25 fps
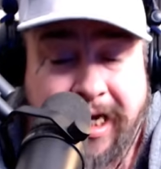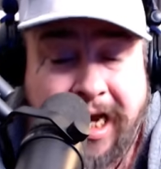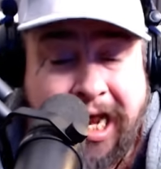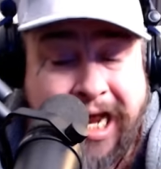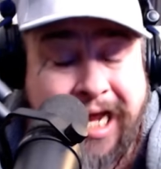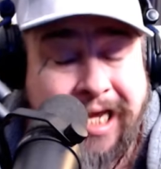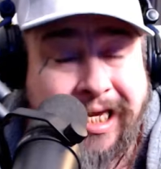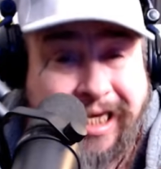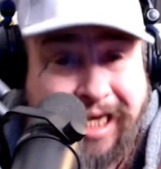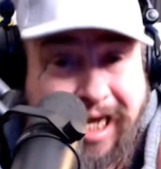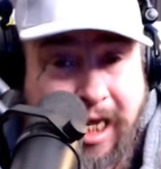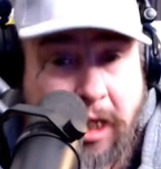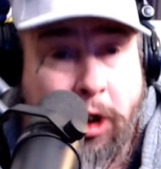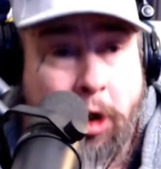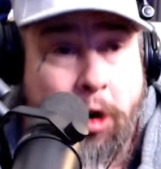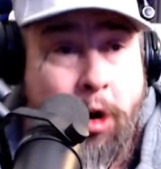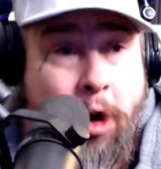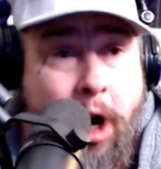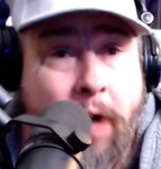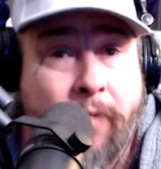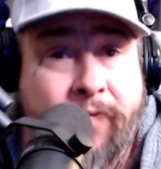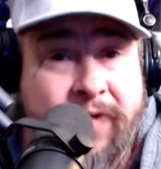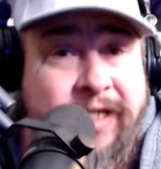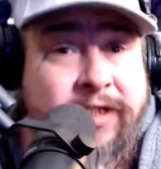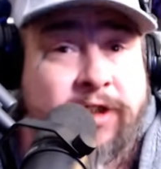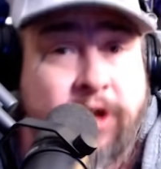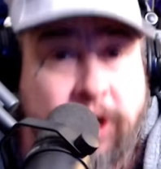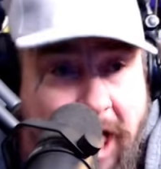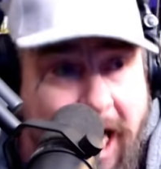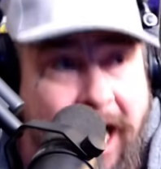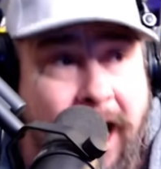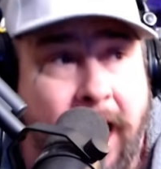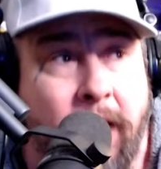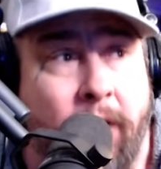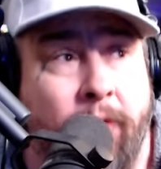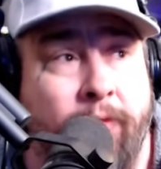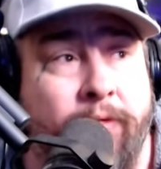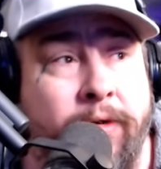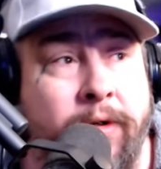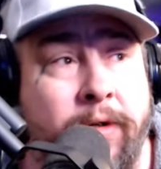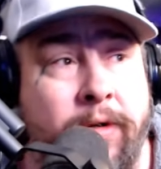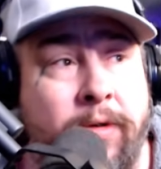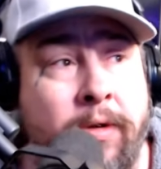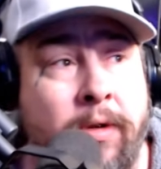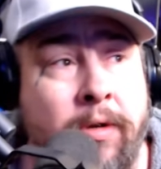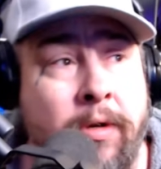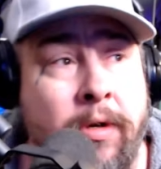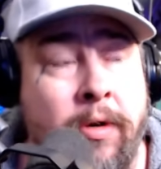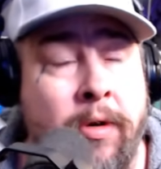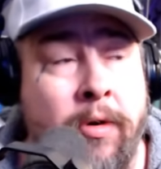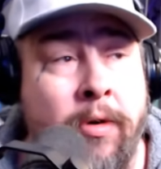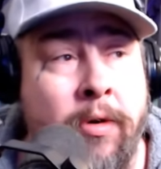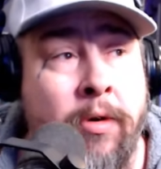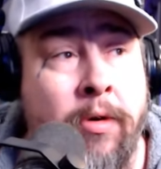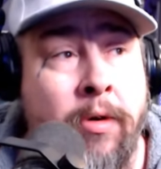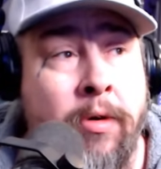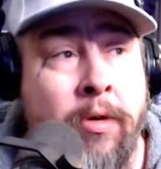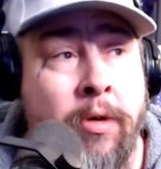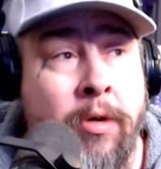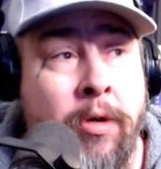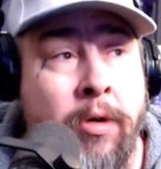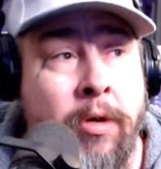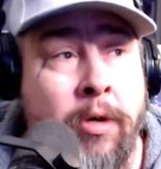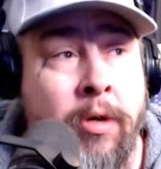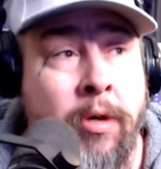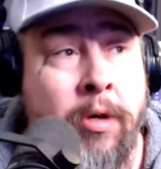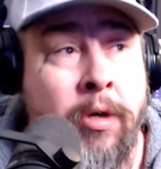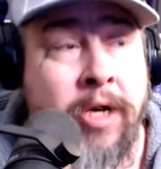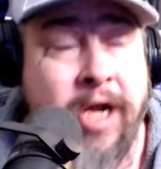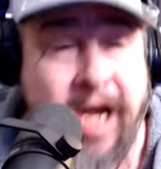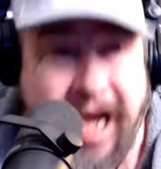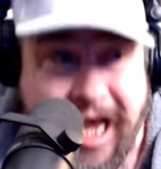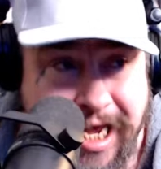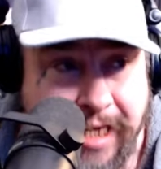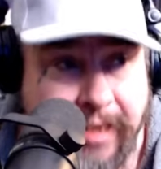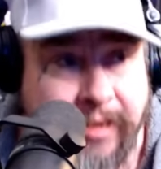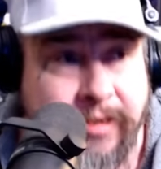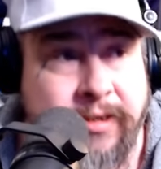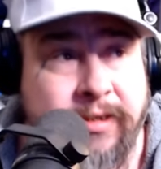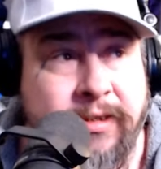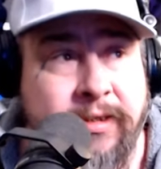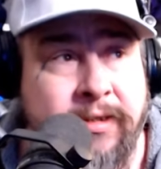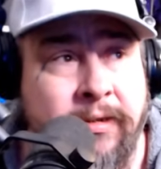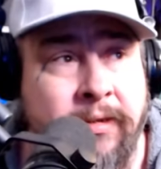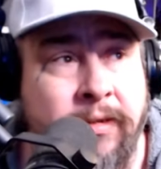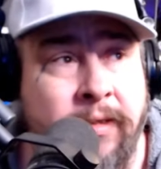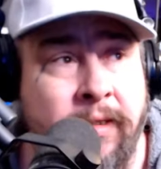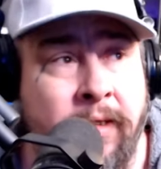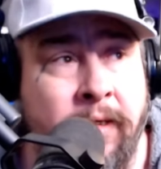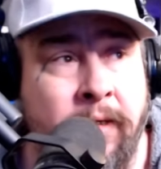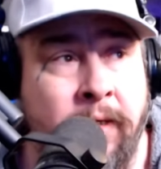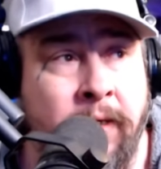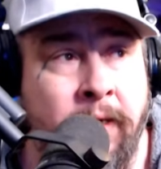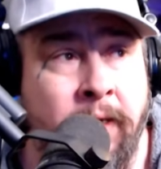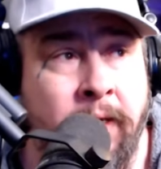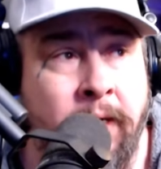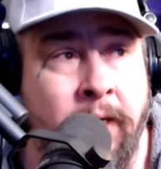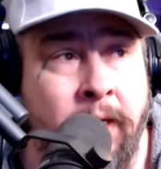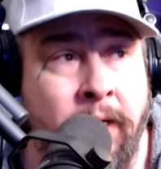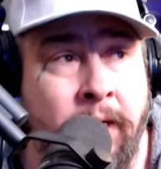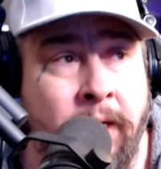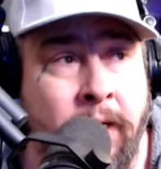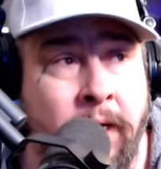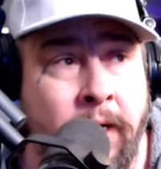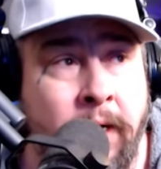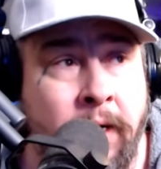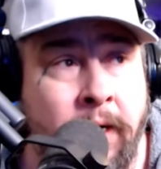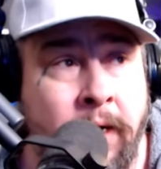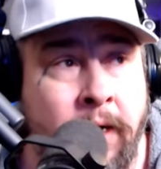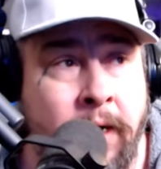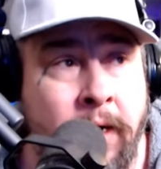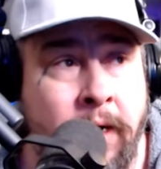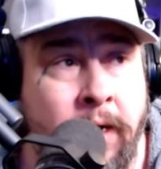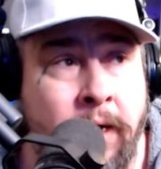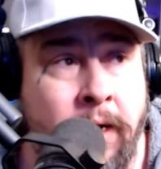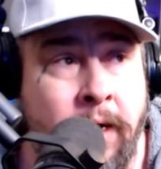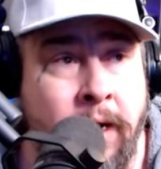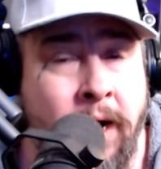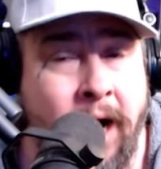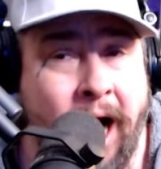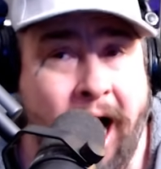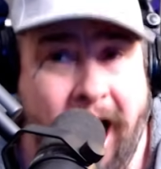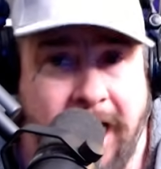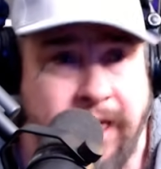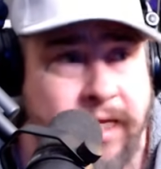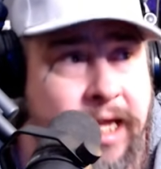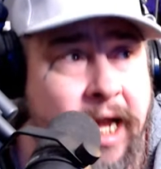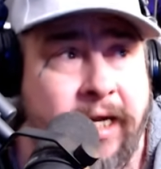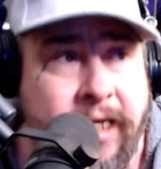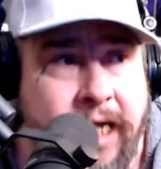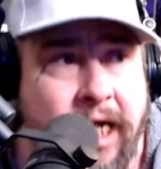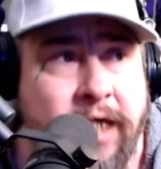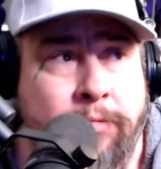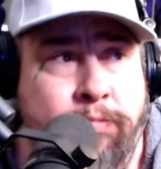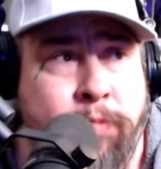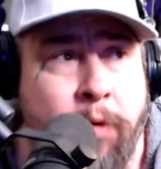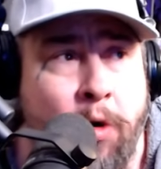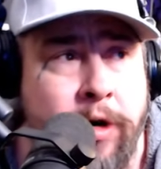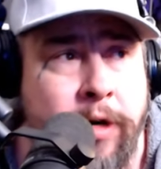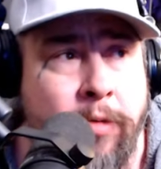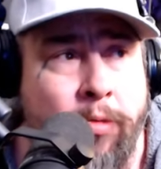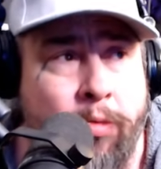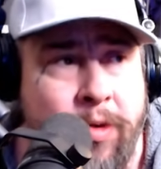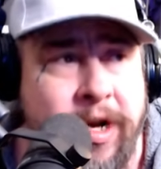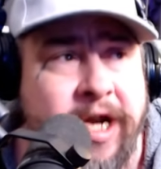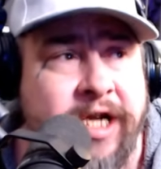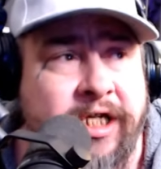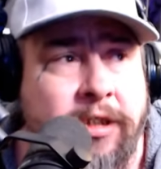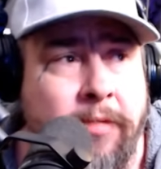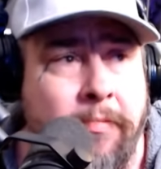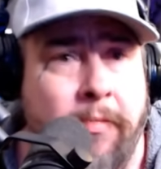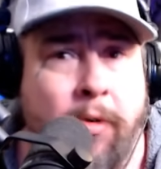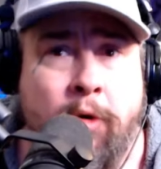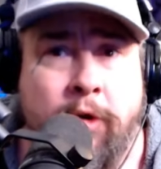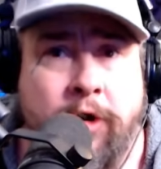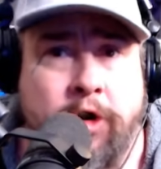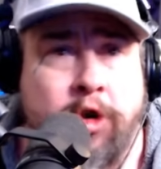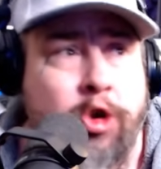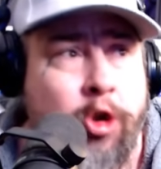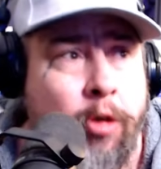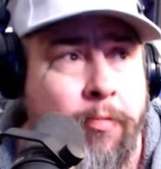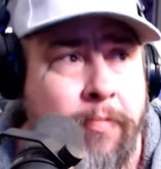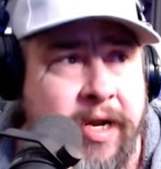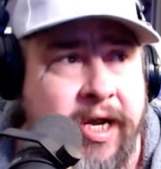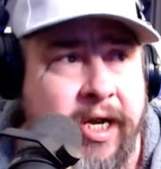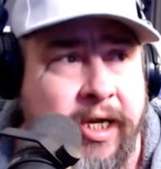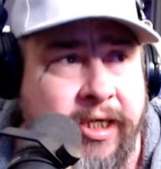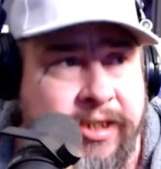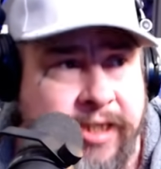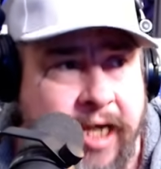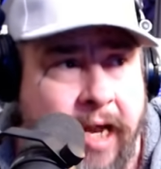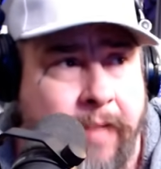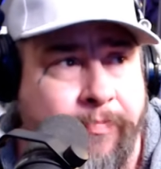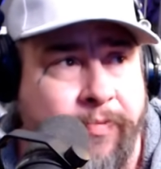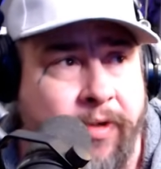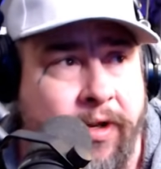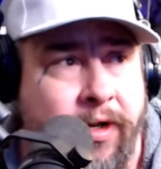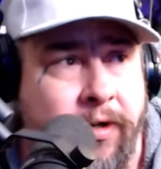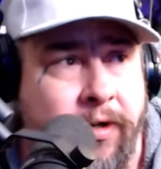killer of his child is, I think that's pretty reasonable and should be accepted.